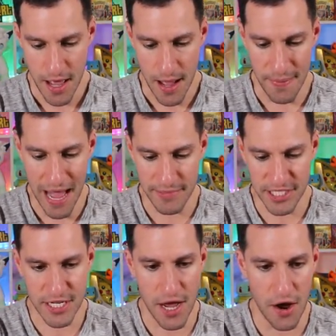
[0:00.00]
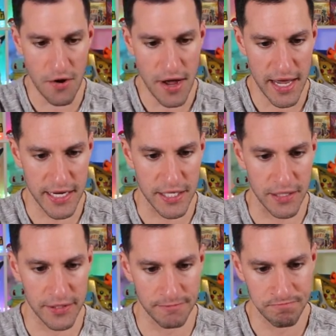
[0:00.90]
Abom Snow, how you
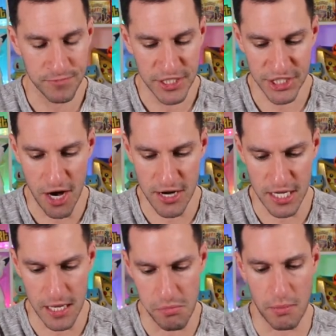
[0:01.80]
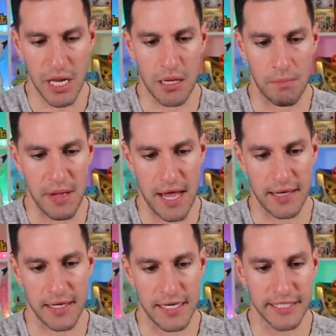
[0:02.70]
doing?
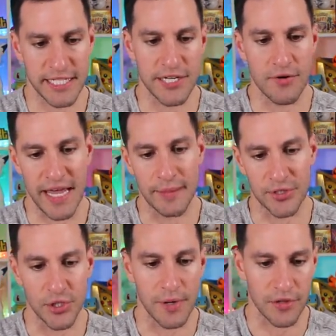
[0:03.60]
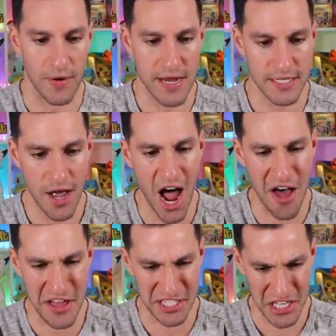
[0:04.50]
Charbug, Nintendo GameCube otherwise.
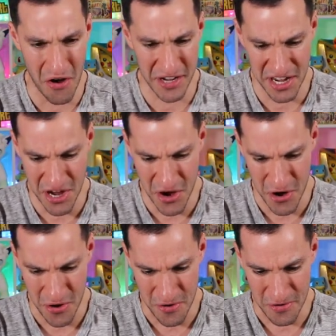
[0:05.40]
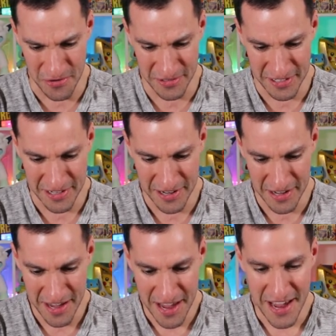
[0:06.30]
Oh, that's so cute!
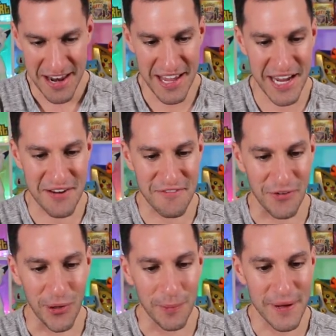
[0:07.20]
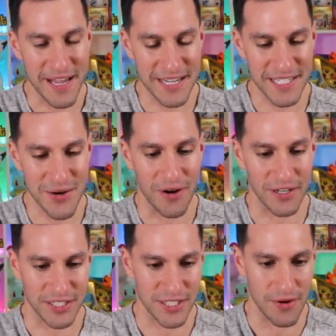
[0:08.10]
Look at Vulpix, you
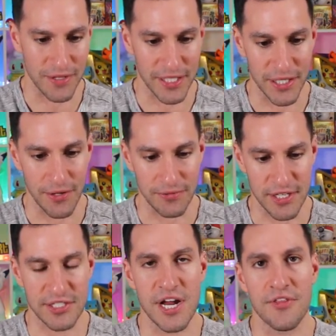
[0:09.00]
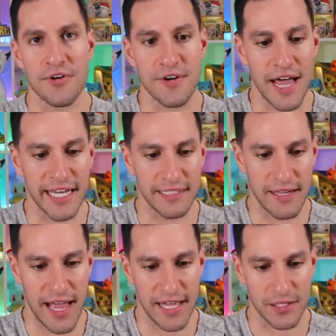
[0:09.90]
are so cute. There's another Knight
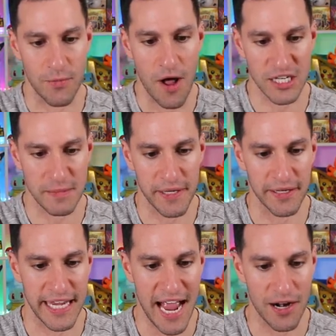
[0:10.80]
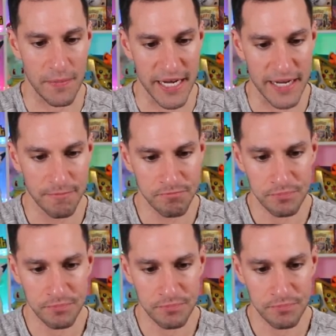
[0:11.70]
at the Roxbury Caterpie.